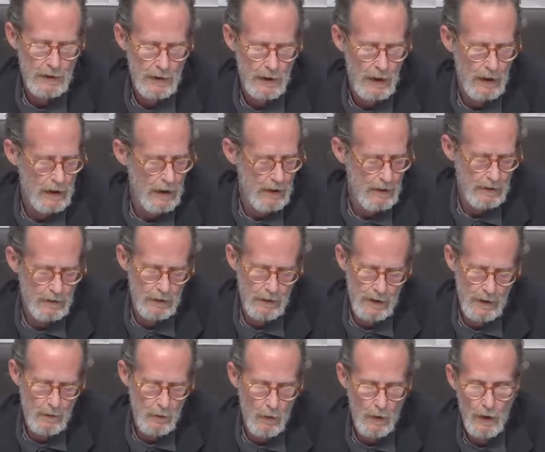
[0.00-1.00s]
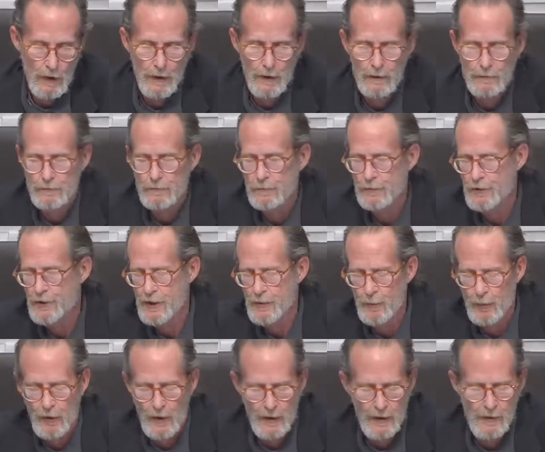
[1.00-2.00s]
Again, clean water,
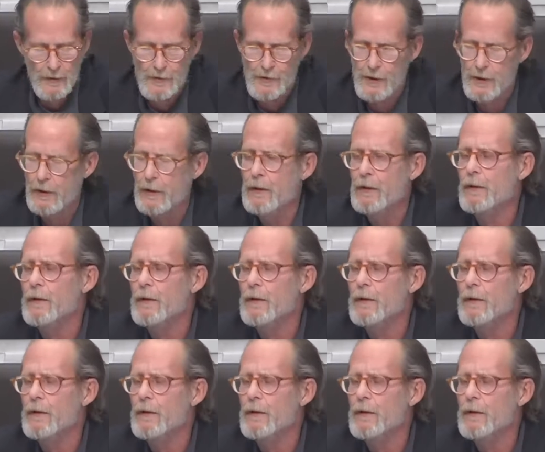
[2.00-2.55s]
cheaper energy.